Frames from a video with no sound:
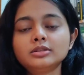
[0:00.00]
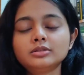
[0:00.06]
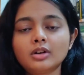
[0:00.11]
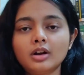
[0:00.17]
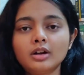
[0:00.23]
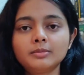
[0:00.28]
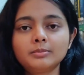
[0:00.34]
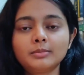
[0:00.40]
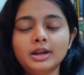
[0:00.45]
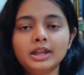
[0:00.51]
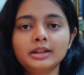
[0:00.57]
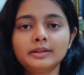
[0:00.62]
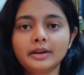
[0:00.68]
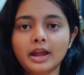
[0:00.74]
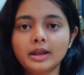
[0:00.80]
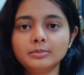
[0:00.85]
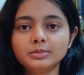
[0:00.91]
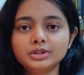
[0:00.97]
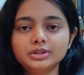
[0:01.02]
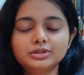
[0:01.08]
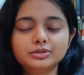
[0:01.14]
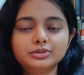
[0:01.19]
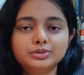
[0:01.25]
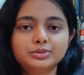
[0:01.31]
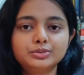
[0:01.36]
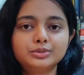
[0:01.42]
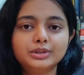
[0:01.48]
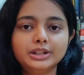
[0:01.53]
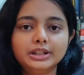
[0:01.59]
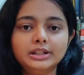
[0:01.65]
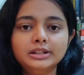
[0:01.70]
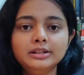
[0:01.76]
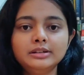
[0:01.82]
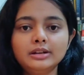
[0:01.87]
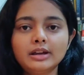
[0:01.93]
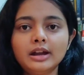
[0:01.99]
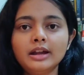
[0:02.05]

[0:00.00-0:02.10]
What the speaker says: Taught My Grandmother to Read.